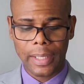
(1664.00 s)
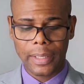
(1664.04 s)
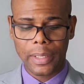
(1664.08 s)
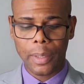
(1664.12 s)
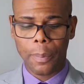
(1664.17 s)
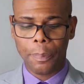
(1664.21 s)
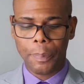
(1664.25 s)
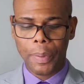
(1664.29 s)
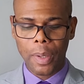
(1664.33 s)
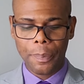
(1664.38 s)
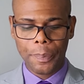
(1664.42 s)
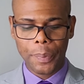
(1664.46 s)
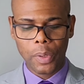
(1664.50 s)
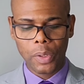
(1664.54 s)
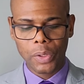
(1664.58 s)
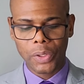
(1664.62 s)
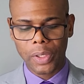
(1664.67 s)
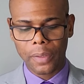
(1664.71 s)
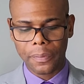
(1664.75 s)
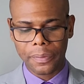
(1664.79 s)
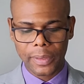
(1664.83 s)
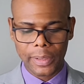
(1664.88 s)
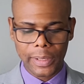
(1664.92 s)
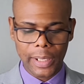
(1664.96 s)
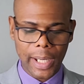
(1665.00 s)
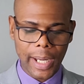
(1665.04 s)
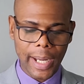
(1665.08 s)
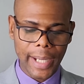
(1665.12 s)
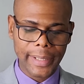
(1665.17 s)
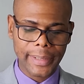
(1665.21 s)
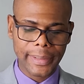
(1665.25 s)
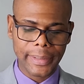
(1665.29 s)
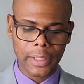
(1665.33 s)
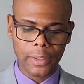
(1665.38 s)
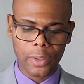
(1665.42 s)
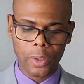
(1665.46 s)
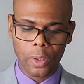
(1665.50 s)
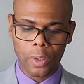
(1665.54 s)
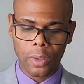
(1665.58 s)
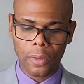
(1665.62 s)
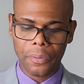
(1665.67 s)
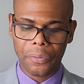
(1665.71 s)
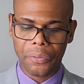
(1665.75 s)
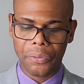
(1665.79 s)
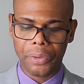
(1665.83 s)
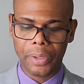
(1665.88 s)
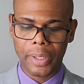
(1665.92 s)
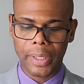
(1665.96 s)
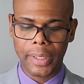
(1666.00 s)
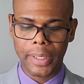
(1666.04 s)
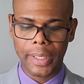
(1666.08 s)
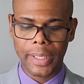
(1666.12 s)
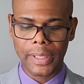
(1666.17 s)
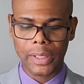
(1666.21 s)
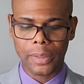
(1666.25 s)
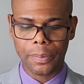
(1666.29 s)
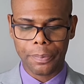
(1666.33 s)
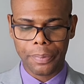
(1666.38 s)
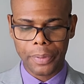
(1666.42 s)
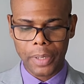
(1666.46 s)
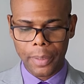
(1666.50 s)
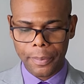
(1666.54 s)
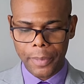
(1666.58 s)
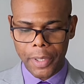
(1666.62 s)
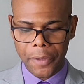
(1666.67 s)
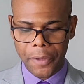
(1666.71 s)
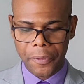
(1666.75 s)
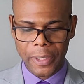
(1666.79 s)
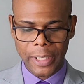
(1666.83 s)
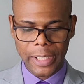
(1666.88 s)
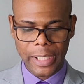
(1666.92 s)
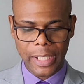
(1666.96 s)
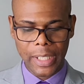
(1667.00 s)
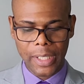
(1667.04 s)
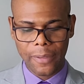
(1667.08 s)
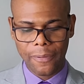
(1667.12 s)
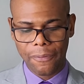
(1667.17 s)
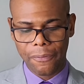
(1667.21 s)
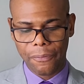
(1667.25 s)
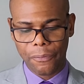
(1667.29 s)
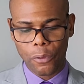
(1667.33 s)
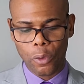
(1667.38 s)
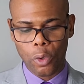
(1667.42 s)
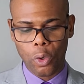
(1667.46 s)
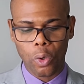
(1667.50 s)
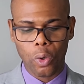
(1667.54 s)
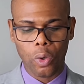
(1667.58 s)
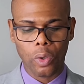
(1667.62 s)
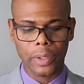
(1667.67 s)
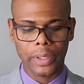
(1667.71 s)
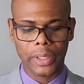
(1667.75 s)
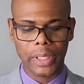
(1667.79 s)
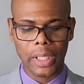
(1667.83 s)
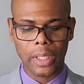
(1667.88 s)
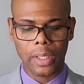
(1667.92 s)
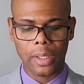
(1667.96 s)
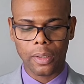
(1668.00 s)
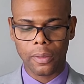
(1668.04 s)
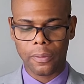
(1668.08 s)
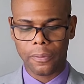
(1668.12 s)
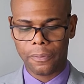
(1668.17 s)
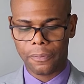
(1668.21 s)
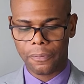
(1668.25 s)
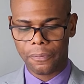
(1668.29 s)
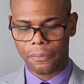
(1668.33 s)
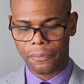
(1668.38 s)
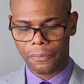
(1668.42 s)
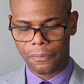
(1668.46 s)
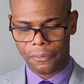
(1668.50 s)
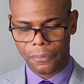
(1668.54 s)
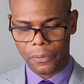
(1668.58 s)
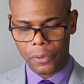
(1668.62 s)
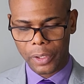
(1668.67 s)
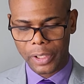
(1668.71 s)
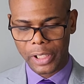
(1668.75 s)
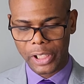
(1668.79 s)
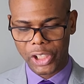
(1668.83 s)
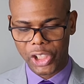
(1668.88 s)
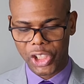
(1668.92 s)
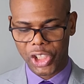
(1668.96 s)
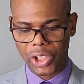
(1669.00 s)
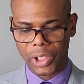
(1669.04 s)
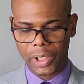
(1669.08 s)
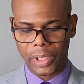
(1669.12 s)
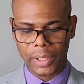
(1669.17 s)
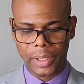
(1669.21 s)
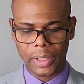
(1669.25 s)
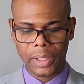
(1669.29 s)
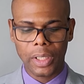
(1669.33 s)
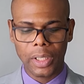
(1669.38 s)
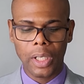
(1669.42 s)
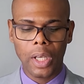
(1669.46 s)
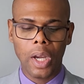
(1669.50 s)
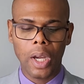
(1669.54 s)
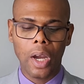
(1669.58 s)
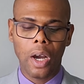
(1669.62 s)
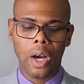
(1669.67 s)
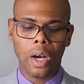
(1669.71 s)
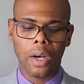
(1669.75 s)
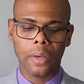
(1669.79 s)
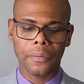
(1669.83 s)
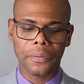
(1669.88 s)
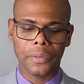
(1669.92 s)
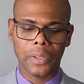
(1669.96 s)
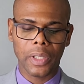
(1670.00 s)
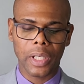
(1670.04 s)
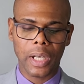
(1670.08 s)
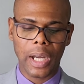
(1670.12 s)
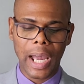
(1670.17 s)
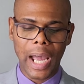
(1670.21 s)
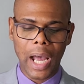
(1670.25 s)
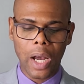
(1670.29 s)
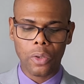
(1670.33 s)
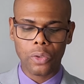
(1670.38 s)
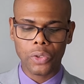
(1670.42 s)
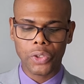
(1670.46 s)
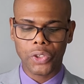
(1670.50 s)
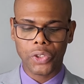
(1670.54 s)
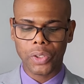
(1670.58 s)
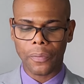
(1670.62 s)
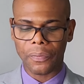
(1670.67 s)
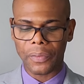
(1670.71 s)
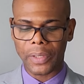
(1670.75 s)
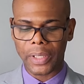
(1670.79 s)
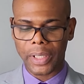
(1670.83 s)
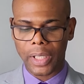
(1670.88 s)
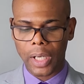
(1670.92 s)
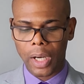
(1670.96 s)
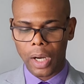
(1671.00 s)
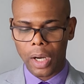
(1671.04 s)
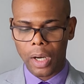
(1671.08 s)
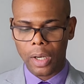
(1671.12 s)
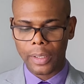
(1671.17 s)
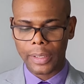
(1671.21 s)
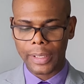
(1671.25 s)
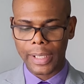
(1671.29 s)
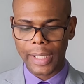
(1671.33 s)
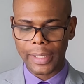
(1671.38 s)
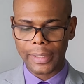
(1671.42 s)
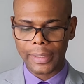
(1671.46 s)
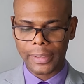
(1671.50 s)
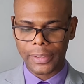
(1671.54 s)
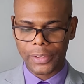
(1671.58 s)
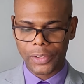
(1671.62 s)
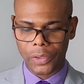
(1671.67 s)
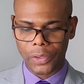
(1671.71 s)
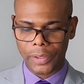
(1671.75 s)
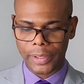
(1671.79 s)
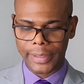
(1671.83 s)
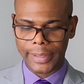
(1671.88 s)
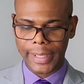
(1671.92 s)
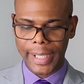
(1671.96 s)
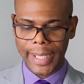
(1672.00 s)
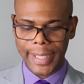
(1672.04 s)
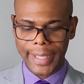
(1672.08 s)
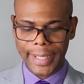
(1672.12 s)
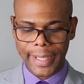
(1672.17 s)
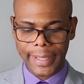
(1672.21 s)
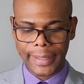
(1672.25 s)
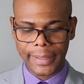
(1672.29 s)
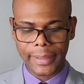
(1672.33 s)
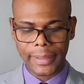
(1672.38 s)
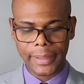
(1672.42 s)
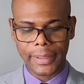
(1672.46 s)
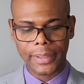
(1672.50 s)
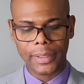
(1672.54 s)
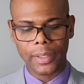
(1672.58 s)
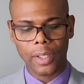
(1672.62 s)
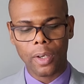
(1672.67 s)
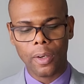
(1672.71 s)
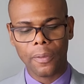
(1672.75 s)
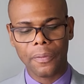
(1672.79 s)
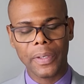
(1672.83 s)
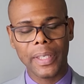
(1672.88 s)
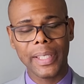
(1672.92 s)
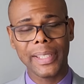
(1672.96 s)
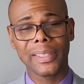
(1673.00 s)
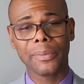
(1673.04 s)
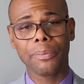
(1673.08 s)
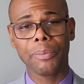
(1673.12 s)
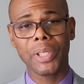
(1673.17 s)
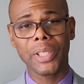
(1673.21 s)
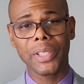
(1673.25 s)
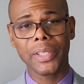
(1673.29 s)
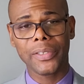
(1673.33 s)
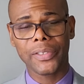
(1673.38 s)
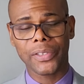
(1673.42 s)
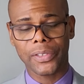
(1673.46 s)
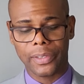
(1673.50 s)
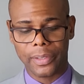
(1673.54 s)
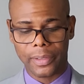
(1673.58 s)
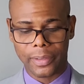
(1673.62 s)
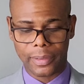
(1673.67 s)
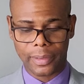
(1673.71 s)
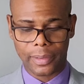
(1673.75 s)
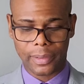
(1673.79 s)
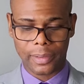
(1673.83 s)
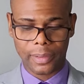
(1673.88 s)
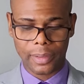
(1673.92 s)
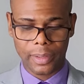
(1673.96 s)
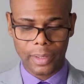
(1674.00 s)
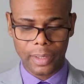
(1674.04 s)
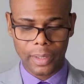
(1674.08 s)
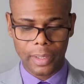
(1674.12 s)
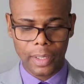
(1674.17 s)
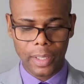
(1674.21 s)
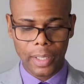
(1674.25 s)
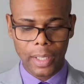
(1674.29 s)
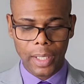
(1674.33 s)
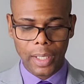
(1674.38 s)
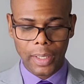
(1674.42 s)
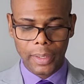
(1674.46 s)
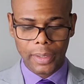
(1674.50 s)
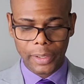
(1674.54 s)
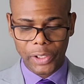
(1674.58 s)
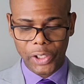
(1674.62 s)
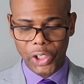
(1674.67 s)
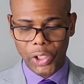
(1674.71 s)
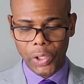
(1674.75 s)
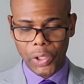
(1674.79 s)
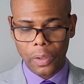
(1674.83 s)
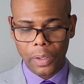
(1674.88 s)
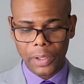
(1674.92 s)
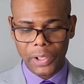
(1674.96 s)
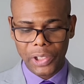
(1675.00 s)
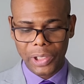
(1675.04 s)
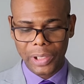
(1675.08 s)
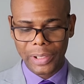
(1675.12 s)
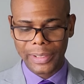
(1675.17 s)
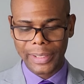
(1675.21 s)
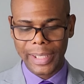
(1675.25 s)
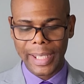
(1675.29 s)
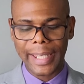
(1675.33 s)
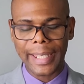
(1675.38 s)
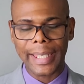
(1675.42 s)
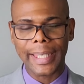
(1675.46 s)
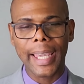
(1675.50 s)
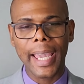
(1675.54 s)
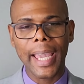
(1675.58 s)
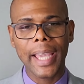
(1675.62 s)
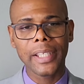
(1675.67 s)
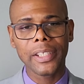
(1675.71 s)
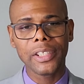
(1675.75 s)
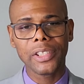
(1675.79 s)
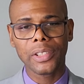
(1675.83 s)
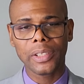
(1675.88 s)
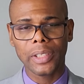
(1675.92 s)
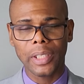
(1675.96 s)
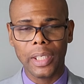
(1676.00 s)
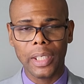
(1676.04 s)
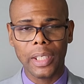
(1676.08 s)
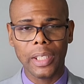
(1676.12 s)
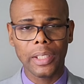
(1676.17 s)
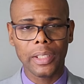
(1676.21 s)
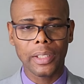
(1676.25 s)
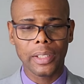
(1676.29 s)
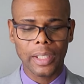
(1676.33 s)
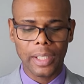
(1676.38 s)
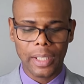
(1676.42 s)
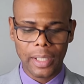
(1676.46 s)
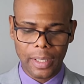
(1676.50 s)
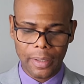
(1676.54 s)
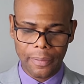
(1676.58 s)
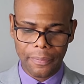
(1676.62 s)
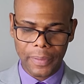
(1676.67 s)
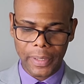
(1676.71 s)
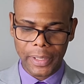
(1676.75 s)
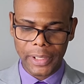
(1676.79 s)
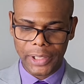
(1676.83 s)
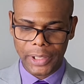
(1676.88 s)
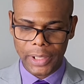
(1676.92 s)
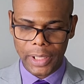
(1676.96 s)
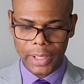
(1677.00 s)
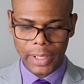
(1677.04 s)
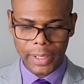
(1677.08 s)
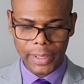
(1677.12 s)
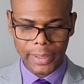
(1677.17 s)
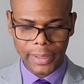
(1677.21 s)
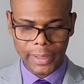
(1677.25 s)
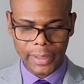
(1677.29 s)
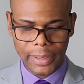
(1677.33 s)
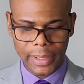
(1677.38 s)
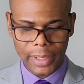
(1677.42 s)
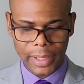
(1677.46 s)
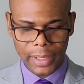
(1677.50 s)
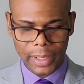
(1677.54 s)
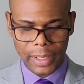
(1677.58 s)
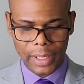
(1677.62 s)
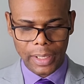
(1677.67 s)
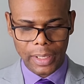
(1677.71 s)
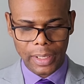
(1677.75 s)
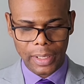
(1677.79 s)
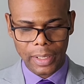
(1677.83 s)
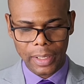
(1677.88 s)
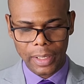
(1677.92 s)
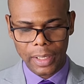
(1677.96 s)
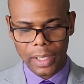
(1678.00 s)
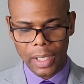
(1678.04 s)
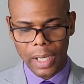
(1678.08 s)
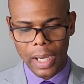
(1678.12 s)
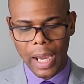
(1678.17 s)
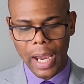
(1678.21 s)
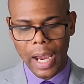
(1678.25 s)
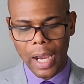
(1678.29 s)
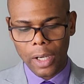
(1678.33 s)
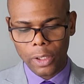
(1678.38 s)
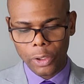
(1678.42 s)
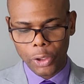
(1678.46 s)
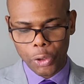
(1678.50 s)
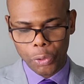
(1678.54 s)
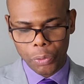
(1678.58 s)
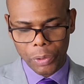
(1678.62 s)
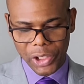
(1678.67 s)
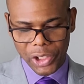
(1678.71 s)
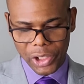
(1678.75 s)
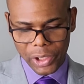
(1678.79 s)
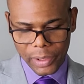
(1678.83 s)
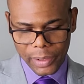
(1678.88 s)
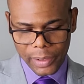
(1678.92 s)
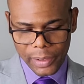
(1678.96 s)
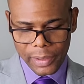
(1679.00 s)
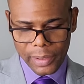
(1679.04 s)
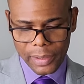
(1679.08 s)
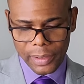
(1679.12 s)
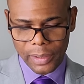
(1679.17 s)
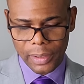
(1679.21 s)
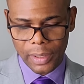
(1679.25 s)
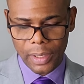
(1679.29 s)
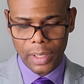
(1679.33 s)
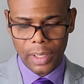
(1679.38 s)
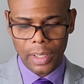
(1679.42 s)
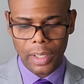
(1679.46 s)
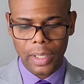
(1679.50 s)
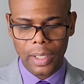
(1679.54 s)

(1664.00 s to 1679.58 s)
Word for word: The purpose of tithes and offering is primarily for the furnishing of the house of God and sustenance of his ministers. The church is engaged in evangelistic outreaches,